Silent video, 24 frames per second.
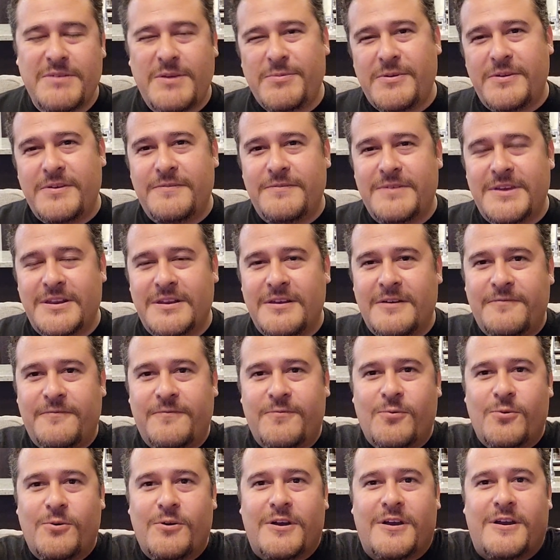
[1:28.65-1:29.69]
Maybe enough
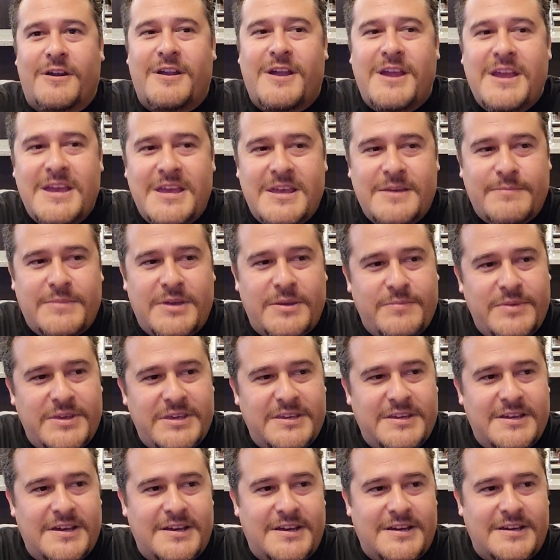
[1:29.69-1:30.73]
for
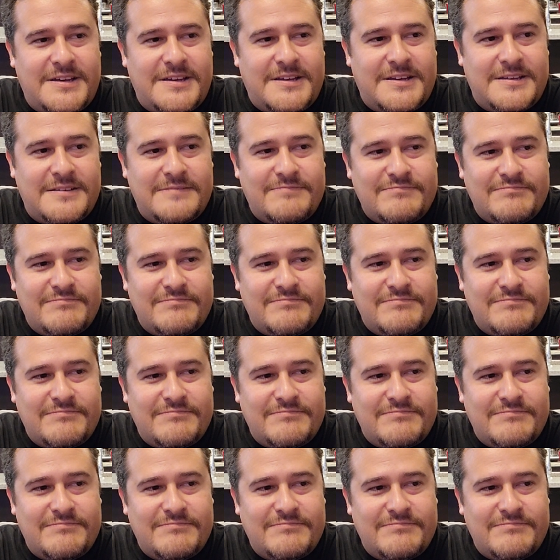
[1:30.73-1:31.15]
maybe uh,